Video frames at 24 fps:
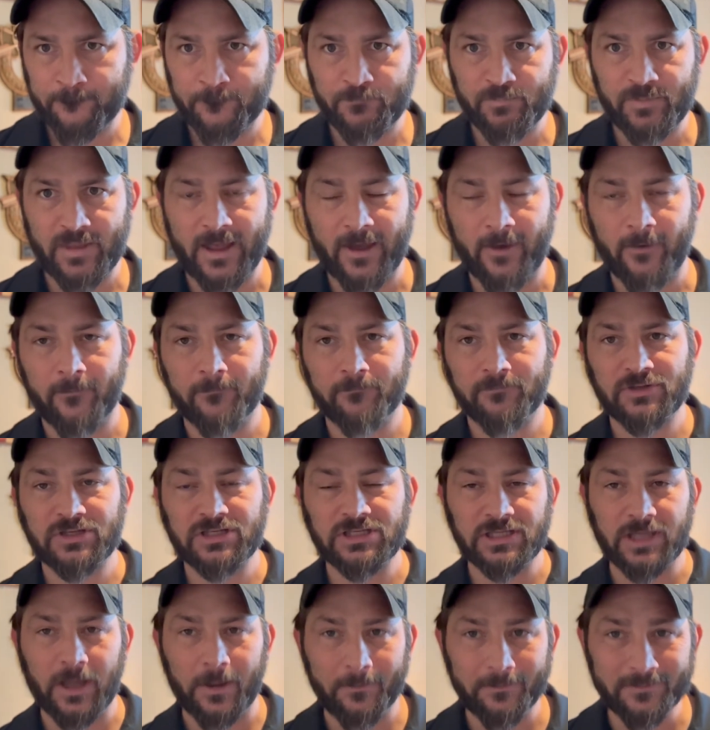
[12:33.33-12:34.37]
Now,
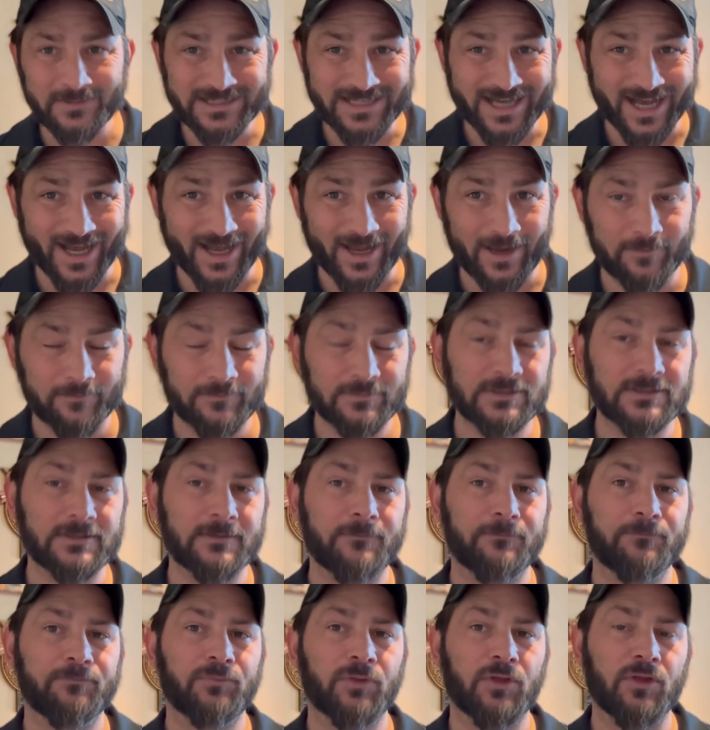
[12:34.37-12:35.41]
sometimes
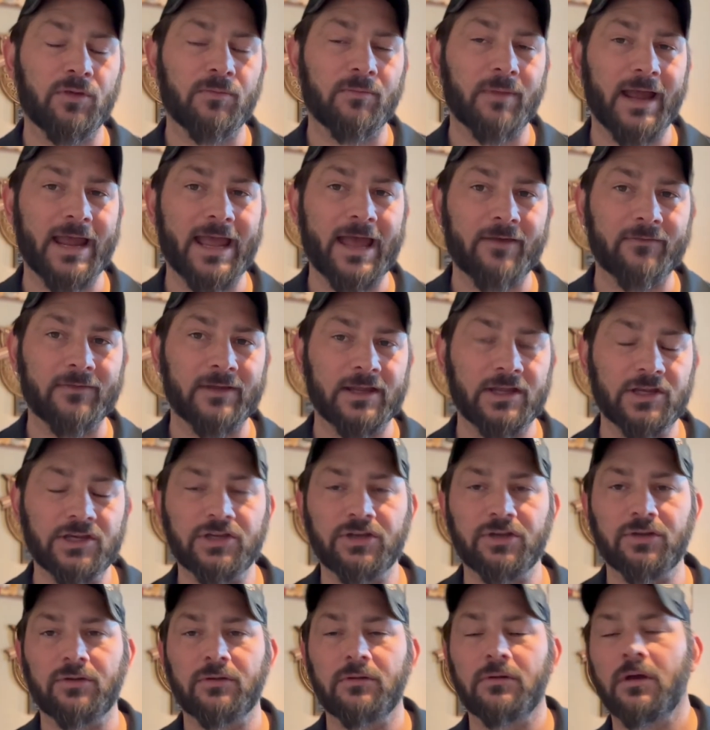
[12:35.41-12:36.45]
you might have an
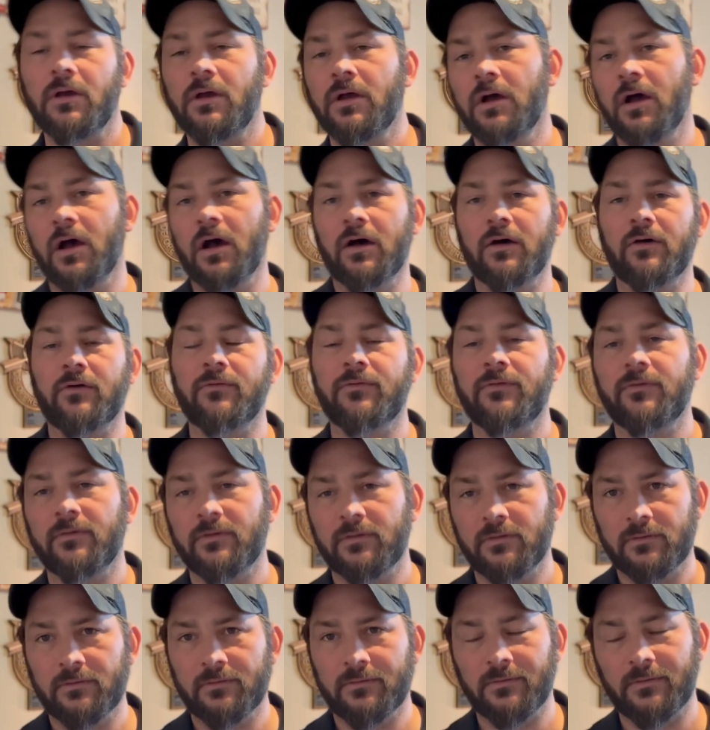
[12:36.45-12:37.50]
issue of,
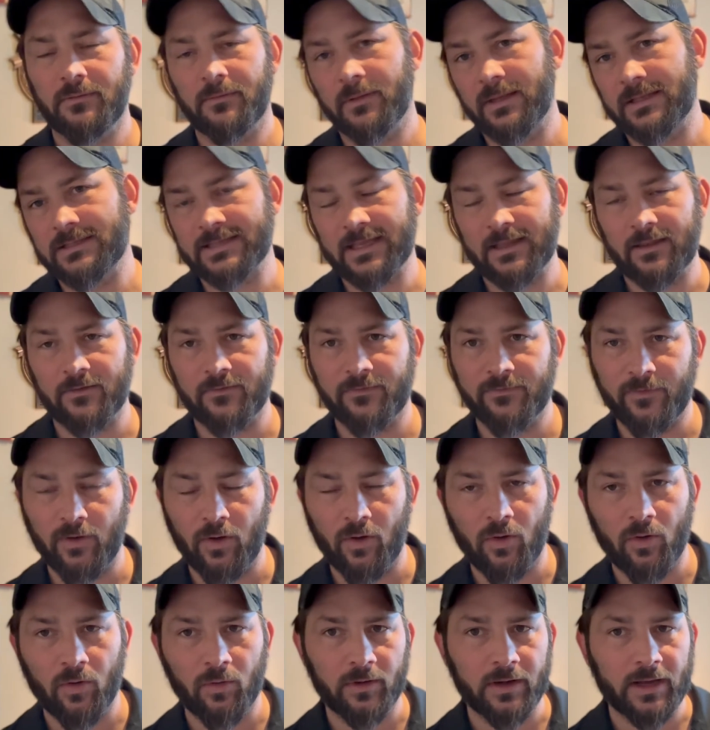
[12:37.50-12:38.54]
let's say, the
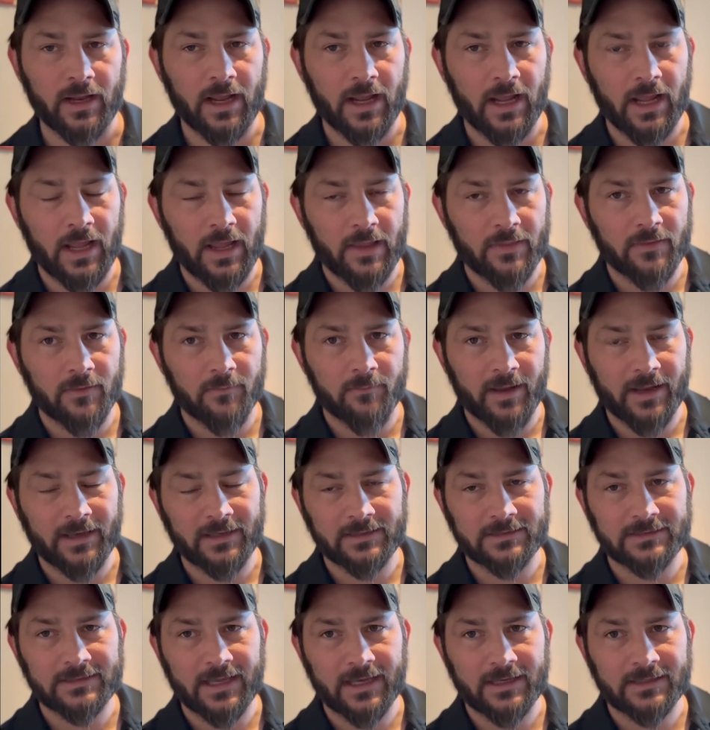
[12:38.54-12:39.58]
phone and the
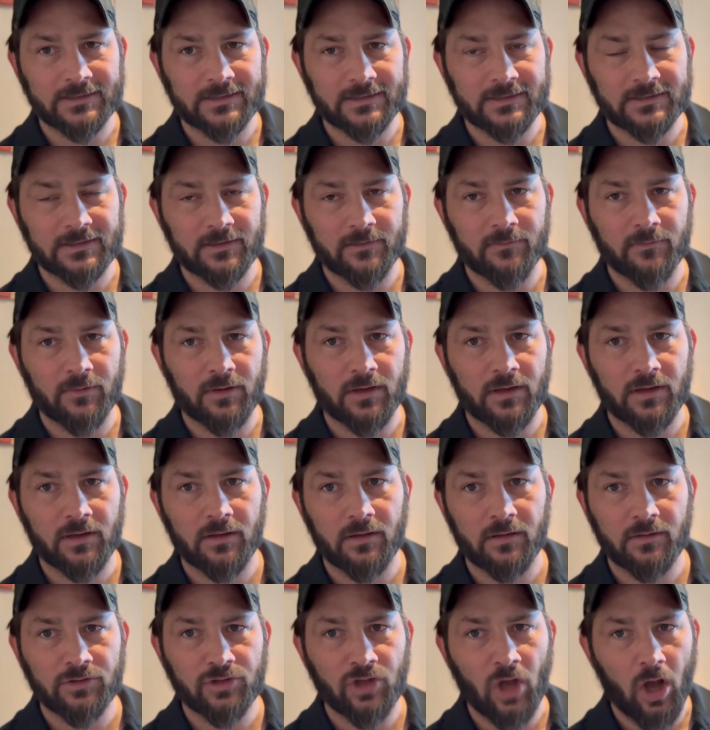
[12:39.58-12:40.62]
Mantis X system
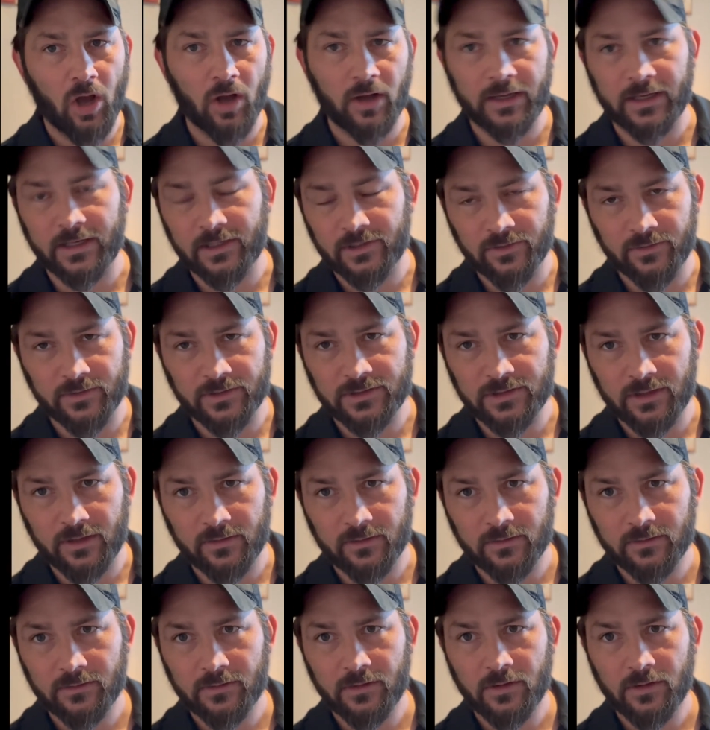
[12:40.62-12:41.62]
talking to each other.